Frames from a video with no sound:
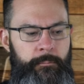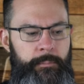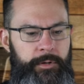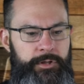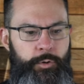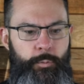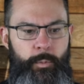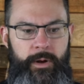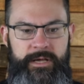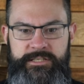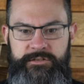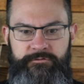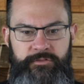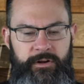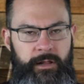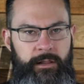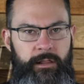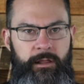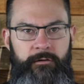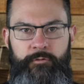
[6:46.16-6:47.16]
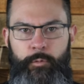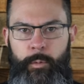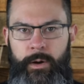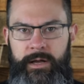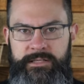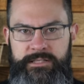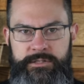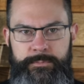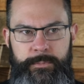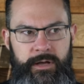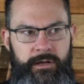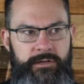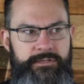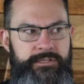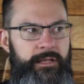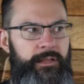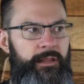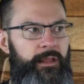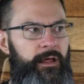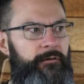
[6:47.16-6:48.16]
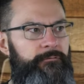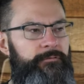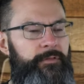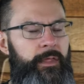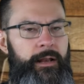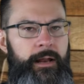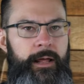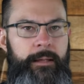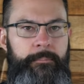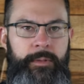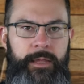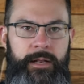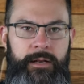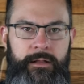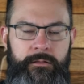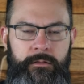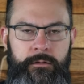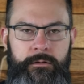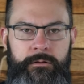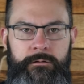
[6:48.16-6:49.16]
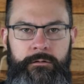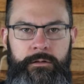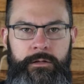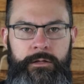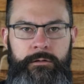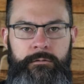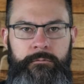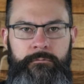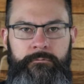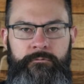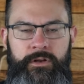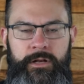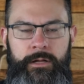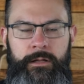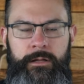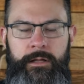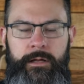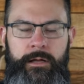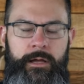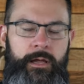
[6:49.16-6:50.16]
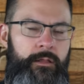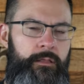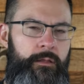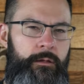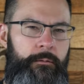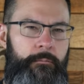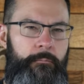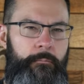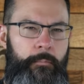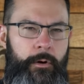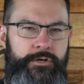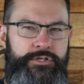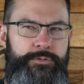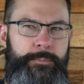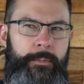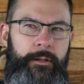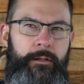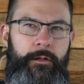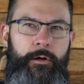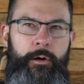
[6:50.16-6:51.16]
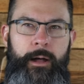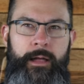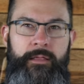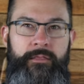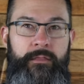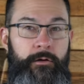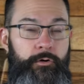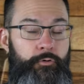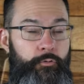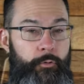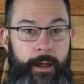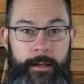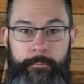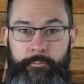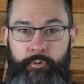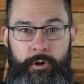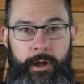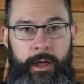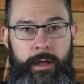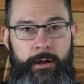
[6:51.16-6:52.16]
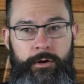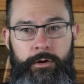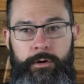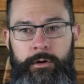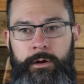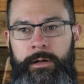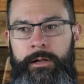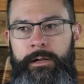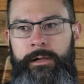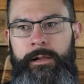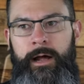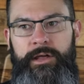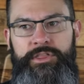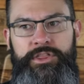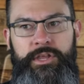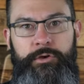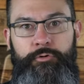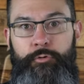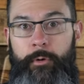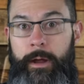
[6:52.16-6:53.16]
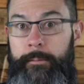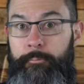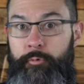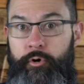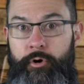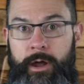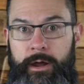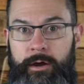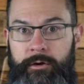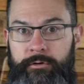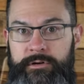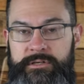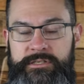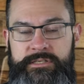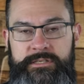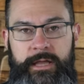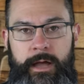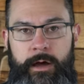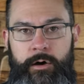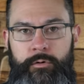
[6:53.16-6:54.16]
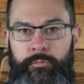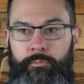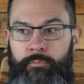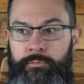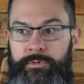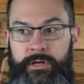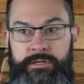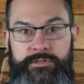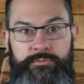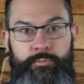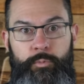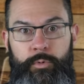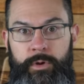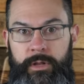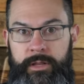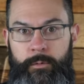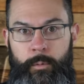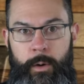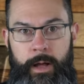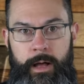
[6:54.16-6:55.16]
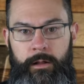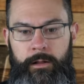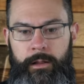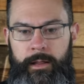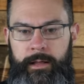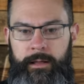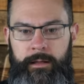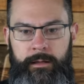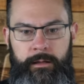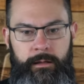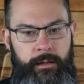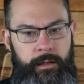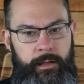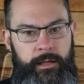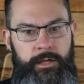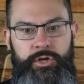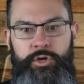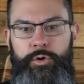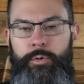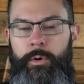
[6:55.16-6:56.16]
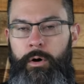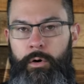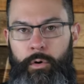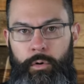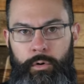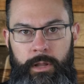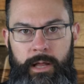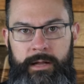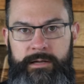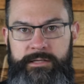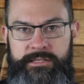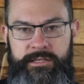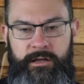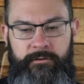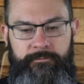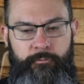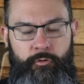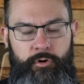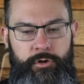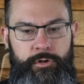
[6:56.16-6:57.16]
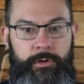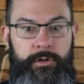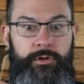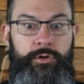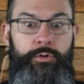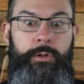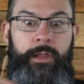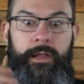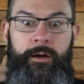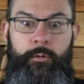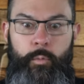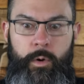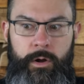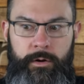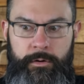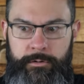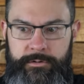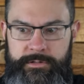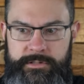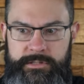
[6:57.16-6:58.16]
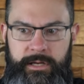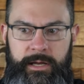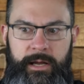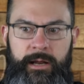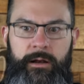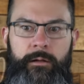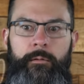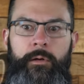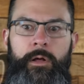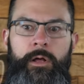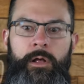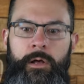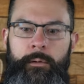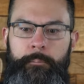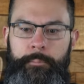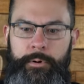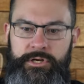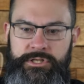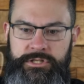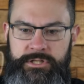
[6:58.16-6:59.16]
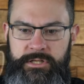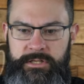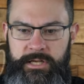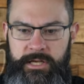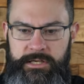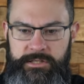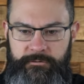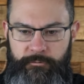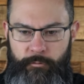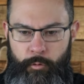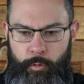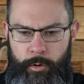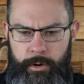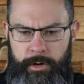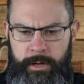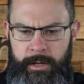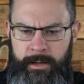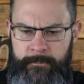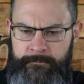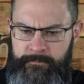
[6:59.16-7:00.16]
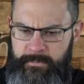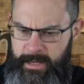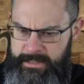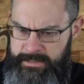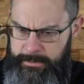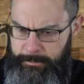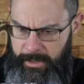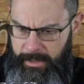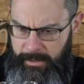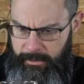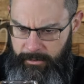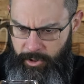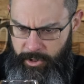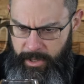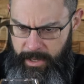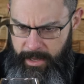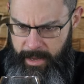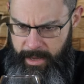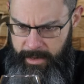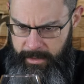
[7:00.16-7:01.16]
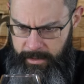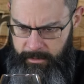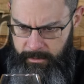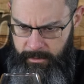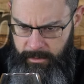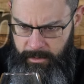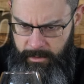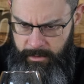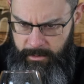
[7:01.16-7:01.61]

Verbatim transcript: But the rest of it, I love the way it smells. I love that I'm getting the the vanilla and the marshmallow and the graham cracker. I think graham cracker and a stout does really well. Like it, it, can do a whole lot of stuff for you. It can do a lot of wonders to kind of push the taste forward. As I'm kind of looking at it,